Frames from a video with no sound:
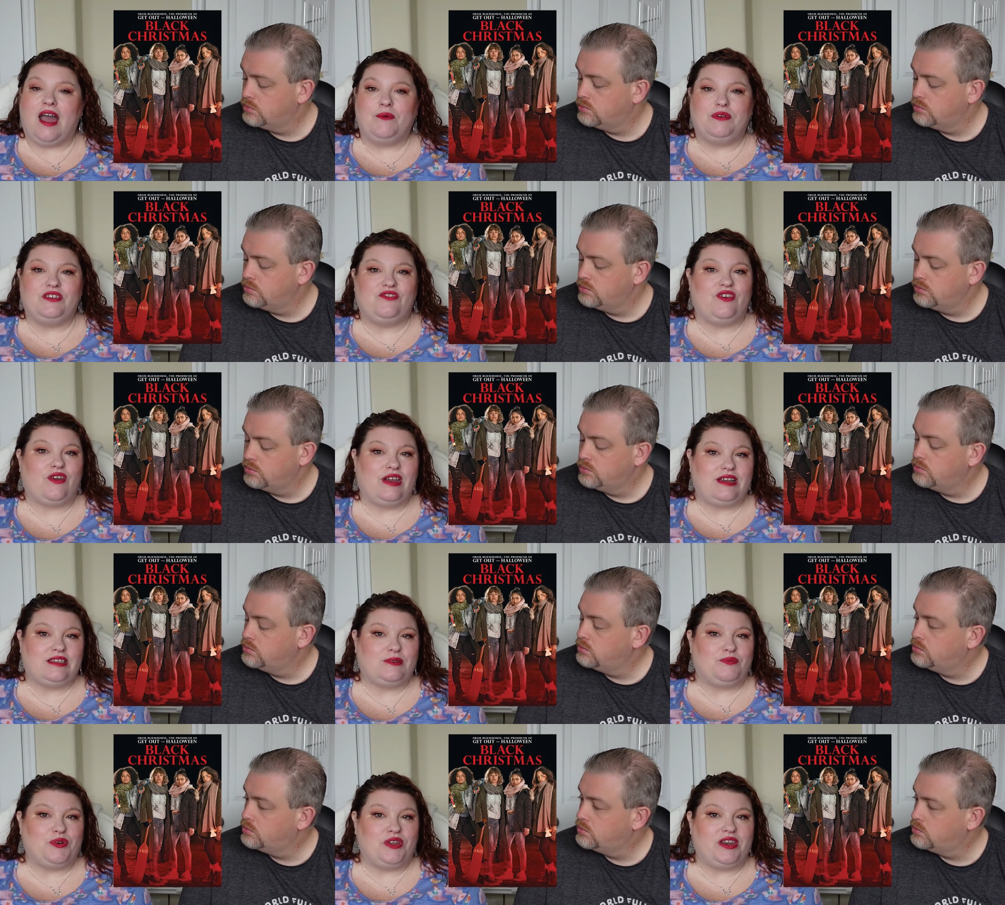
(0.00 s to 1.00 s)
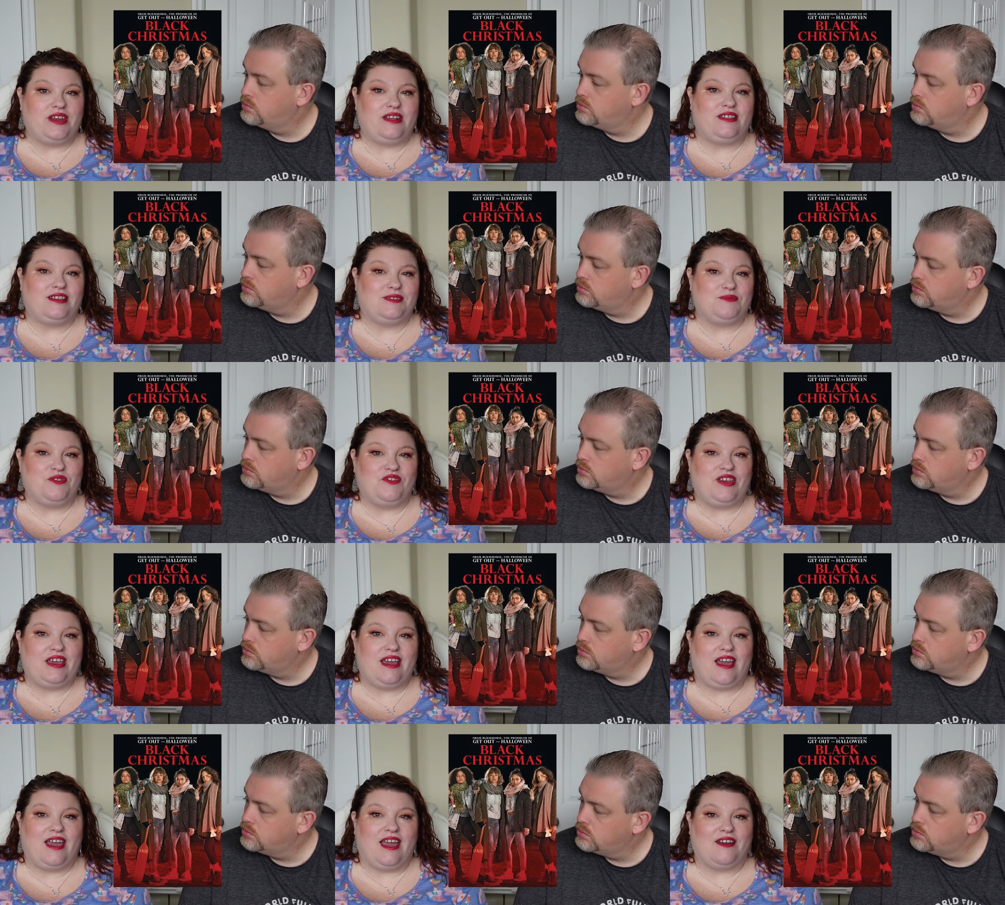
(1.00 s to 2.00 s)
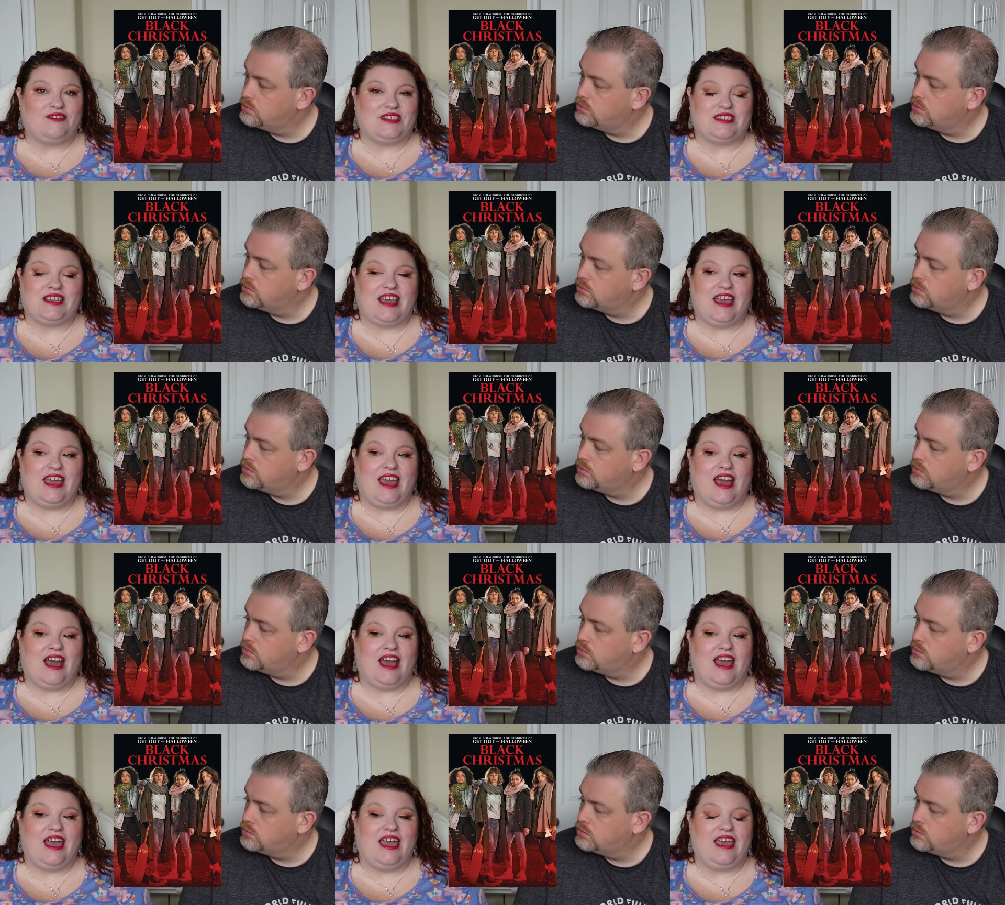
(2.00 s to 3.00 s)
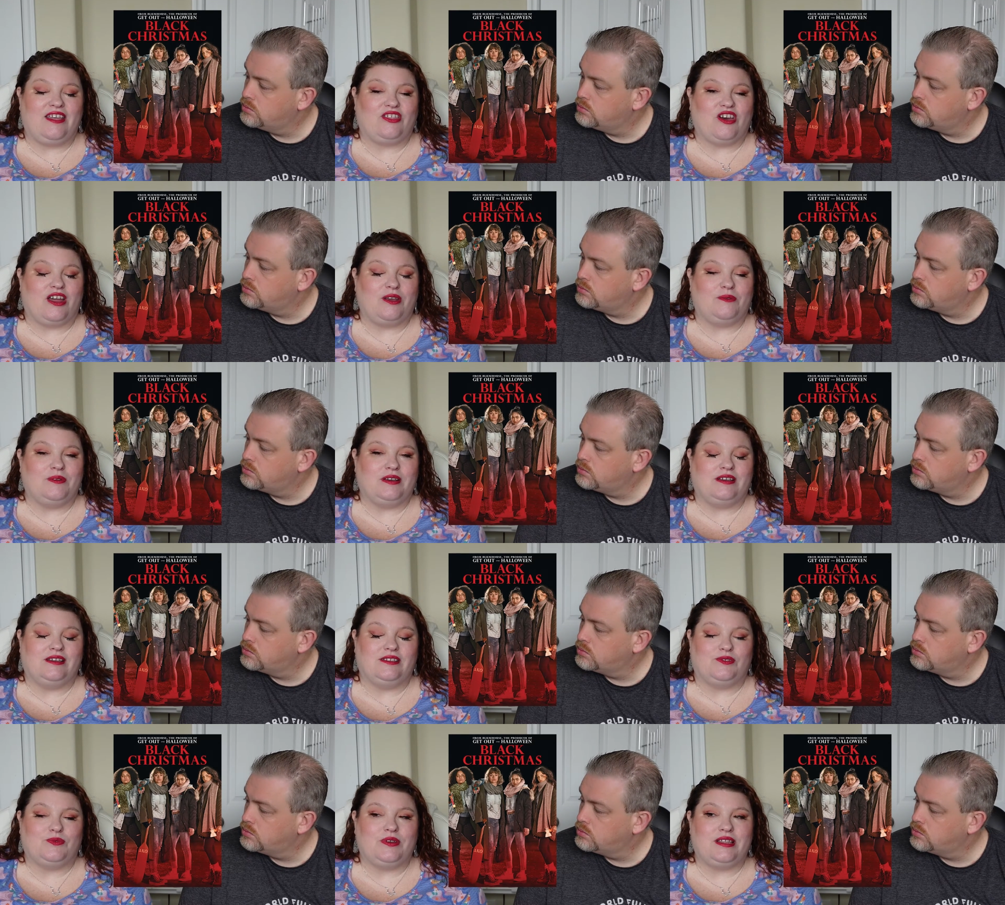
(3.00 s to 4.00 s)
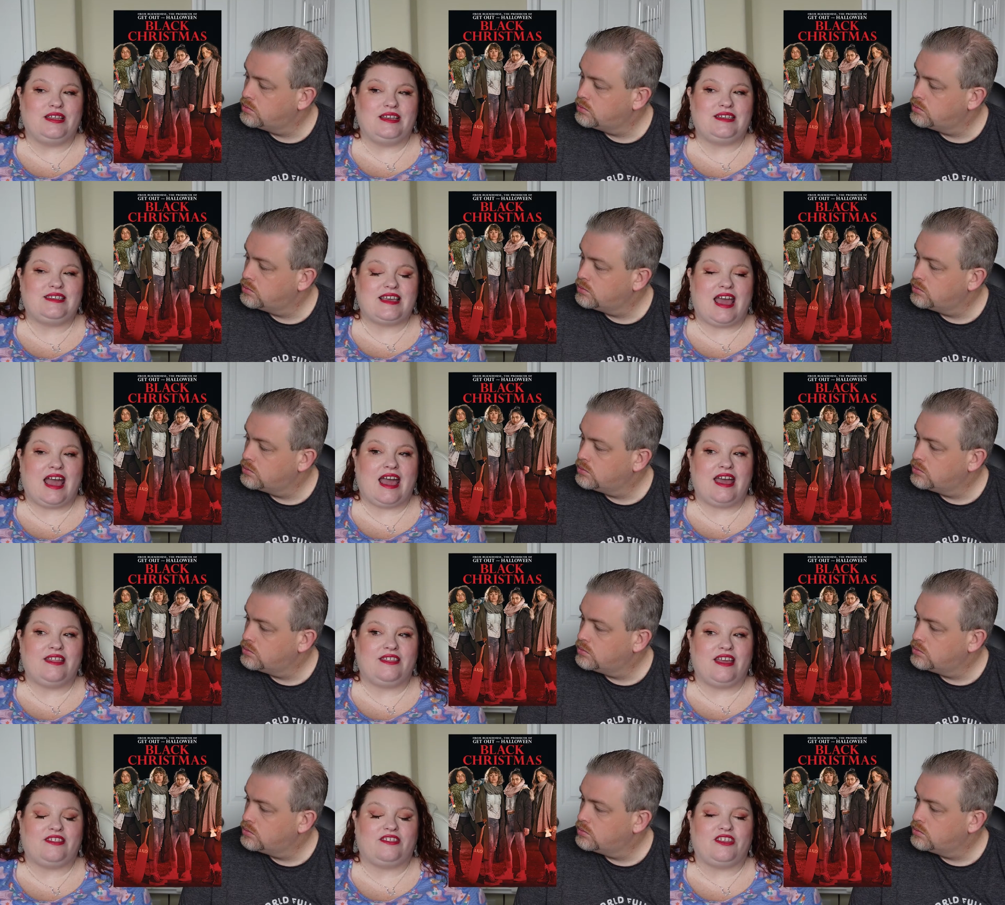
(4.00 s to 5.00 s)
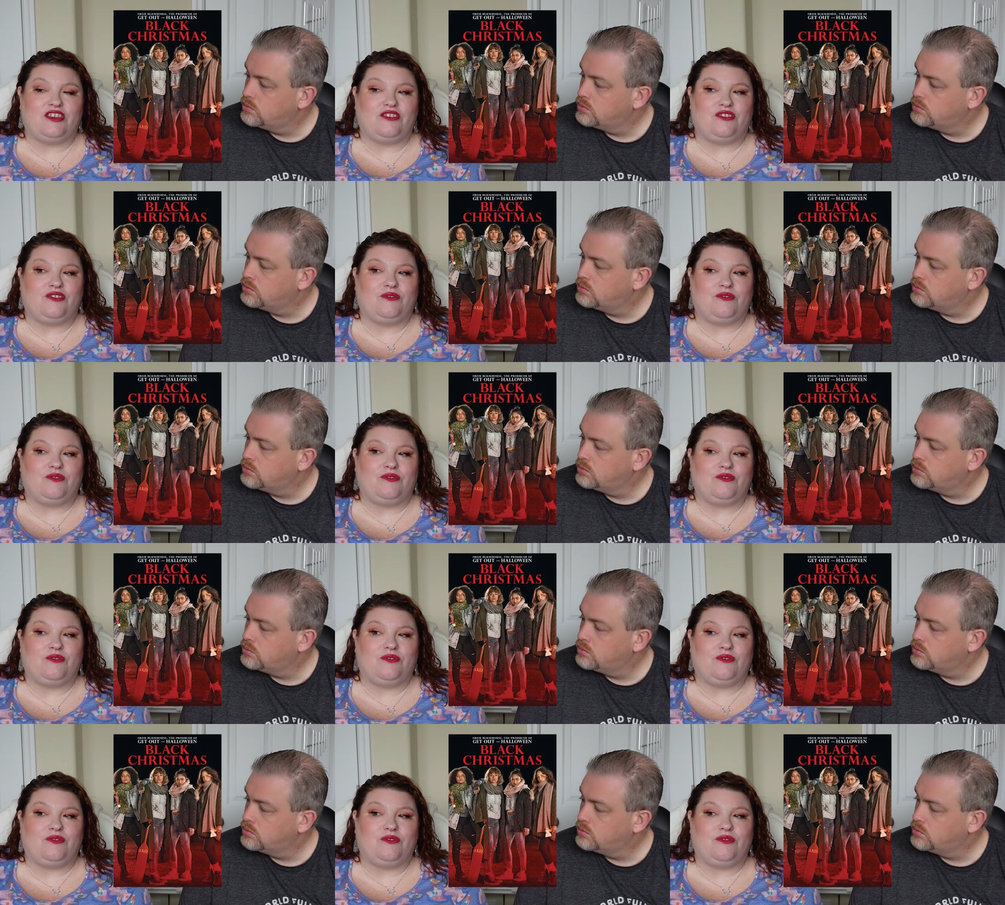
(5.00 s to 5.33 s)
Speaker 1: I was very disappointed in this movie, I have to say. I thought it was really sad that the